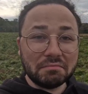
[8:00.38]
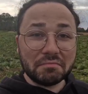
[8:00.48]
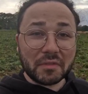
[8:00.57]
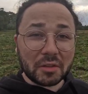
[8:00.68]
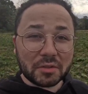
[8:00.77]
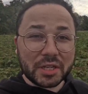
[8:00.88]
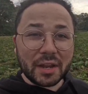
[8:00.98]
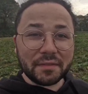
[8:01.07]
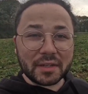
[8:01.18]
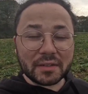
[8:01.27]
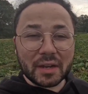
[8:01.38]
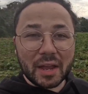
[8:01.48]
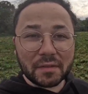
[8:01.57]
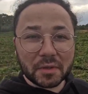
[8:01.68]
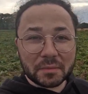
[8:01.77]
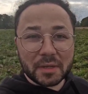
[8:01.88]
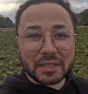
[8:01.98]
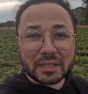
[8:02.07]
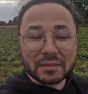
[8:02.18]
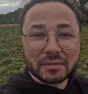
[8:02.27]
not too shabby, I have to admit.
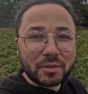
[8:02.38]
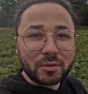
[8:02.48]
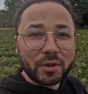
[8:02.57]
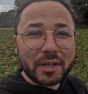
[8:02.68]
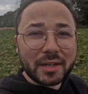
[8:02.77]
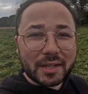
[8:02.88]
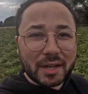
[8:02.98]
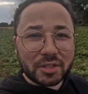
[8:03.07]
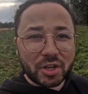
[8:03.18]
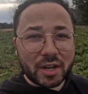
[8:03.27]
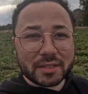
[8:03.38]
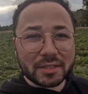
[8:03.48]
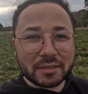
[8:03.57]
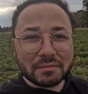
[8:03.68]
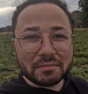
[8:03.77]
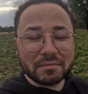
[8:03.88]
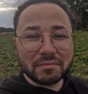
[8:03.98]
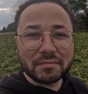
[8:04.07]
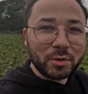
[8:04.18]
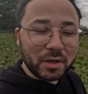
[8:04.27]
Really nice shots.
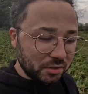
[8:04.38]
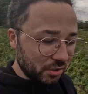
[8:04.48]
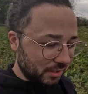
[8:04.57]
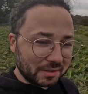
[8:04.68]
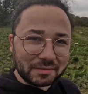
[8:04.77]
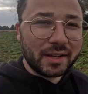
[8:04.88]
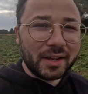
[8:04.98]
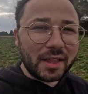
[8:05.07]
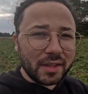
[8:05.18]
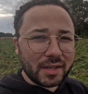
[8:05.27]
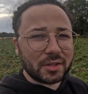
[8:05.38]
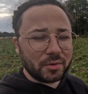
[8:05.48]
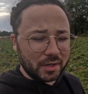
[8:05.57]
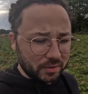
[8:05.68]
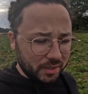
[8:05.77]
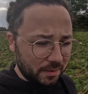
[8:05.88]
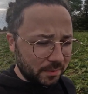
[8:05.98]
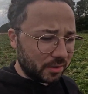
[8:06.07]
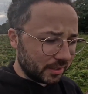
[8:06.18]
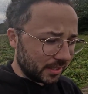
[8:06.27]
Really enjoyed it, and I think it's a really good
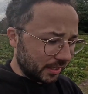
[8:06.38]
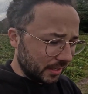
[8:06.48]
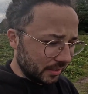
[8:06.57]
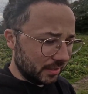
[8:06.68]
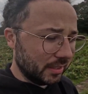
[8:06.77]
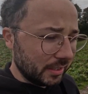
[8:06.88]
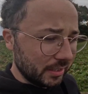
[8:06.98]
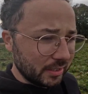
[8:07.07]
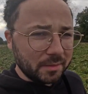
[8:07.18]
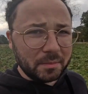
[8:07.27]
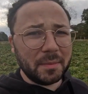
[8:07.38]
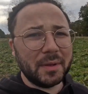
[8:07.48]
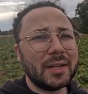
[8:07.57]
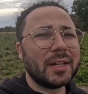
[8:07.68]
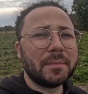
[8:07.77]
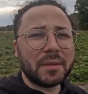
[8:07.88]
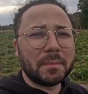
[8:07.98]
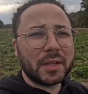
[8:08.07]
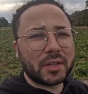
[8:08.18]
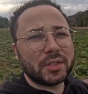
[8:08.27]
camera, honestly. Maybe a little bit
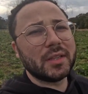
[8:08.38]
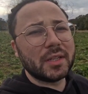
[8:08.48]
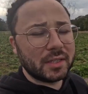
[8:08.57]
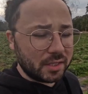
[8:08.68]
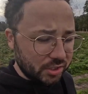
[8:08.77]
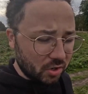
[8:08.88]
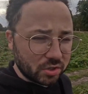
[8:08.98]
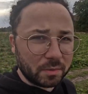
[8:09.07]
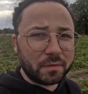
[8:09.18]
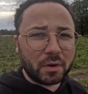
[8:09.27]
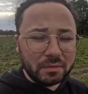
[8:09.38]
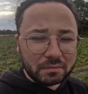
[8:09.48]
better than the DJI Osmo 4,